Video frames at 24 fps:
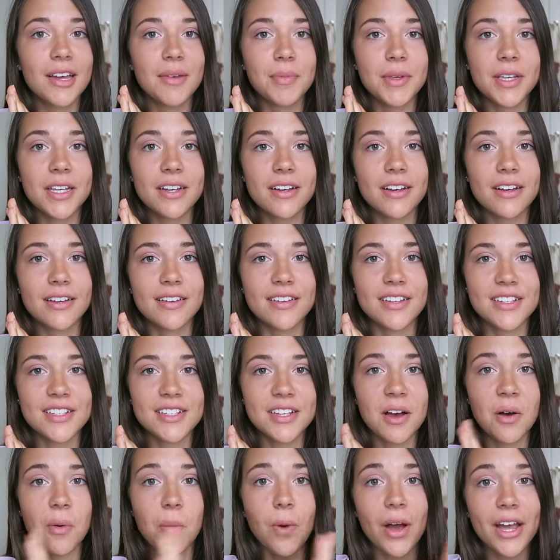because
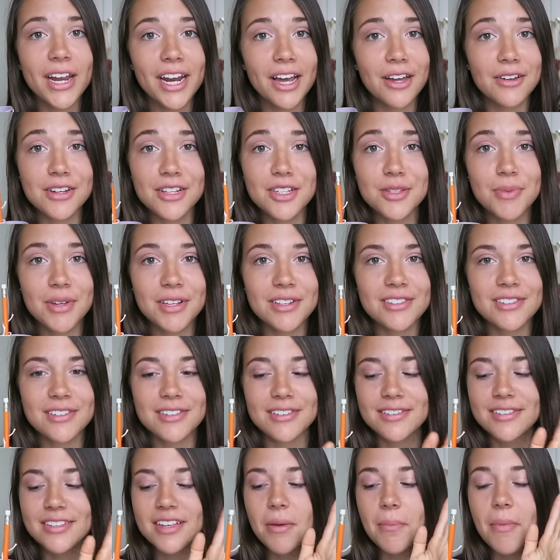a whiteout
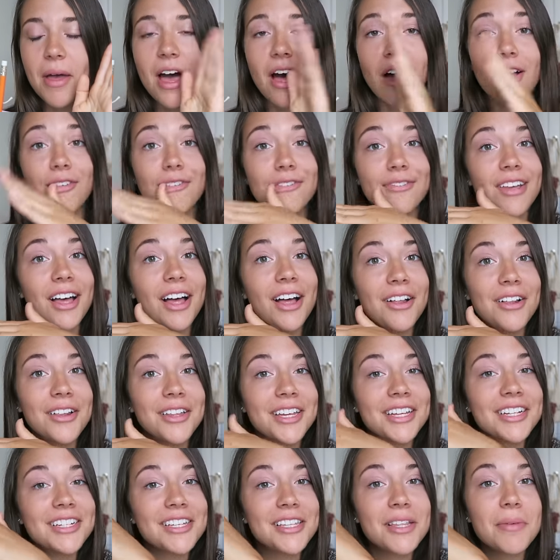dispenser somehow fell
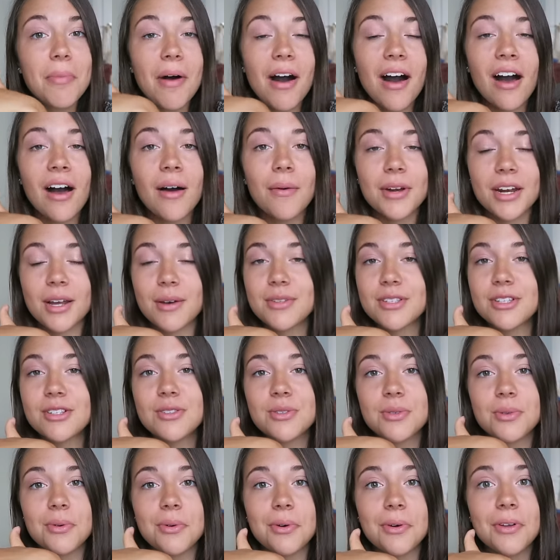into the pot when I was at
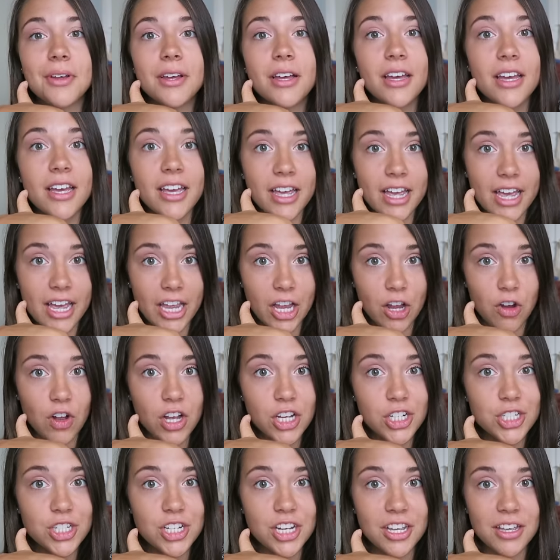school and
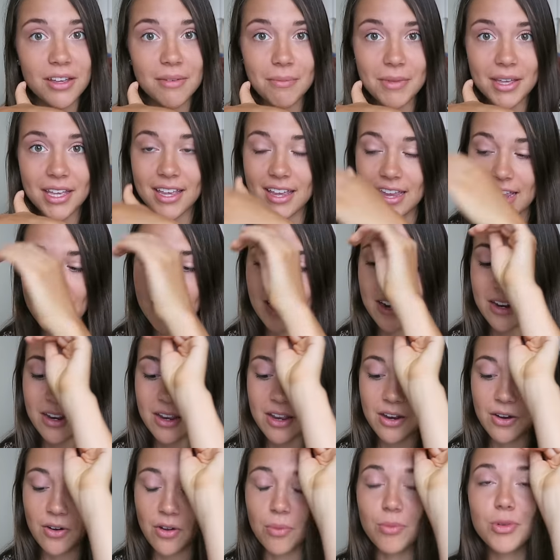crushed him and
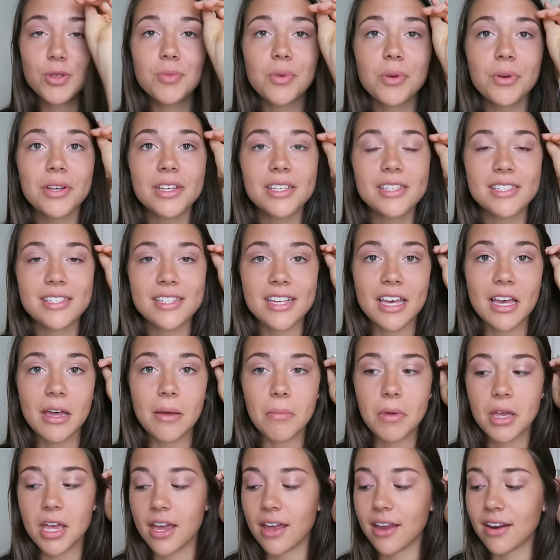it almost broke his
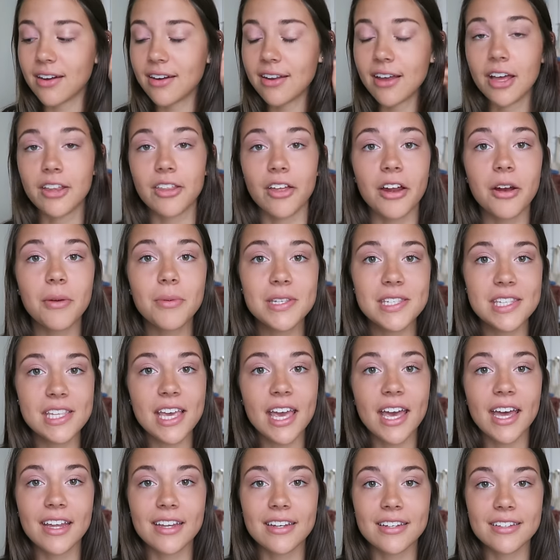stem and I thought it was the
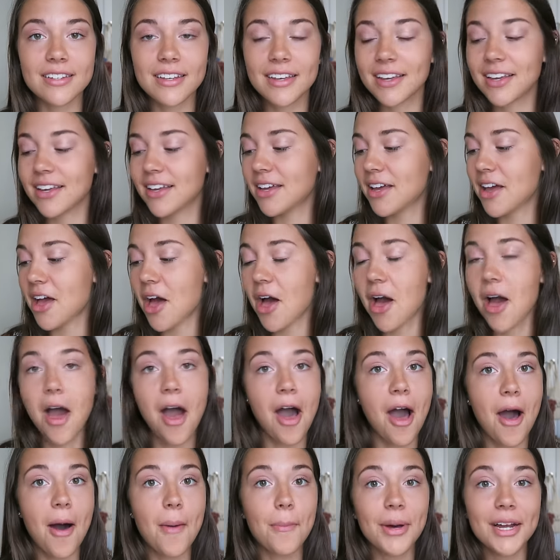end,
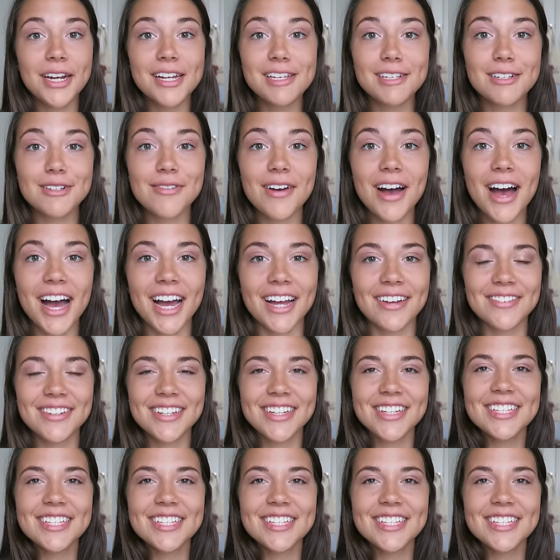but he survived.